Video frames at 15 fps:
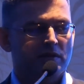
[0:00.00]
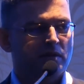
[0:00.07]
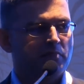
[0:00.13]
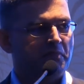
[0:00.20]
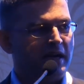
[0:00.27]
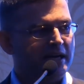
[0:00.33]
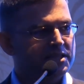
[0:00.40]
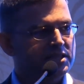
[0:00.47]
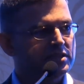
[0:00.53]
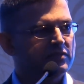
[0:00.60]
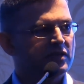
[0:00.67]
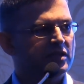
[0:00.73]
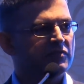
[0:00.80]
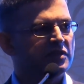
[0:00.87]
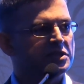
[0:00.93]
Massive
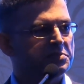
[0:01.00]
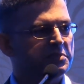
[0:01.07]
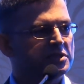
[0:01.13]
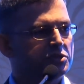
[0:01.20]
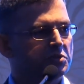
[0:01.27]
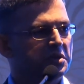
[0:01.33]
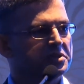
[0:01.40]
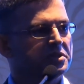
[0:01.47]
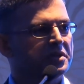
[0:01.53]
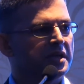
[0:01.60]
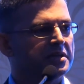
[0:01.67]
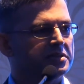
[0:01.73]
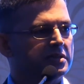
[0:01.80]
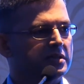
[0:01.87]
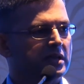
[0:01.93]
investments to
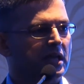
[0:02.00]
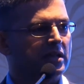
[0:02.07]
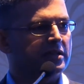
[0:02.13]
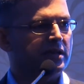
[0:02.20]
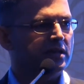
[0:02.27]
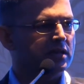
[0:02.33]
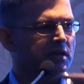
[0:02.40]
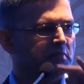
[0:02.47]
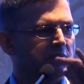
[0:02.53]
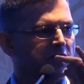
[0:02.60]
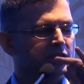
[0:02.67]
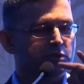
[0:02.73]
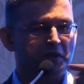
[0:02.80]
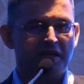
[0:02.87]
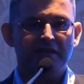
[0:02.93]
education and healthcare
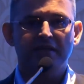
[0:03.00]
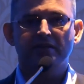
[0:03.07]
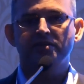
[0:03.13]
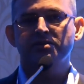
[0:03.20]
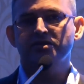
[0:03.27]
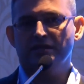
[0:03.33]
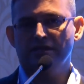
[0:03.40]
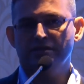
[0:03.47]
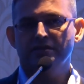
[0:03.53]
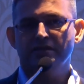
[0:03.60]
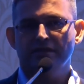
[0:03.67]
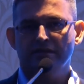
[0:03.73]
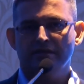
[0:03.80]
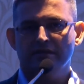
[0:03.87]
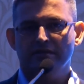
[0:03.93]
compared to any other state in
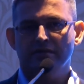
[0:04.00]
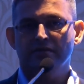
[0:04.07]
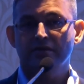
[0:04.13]
India.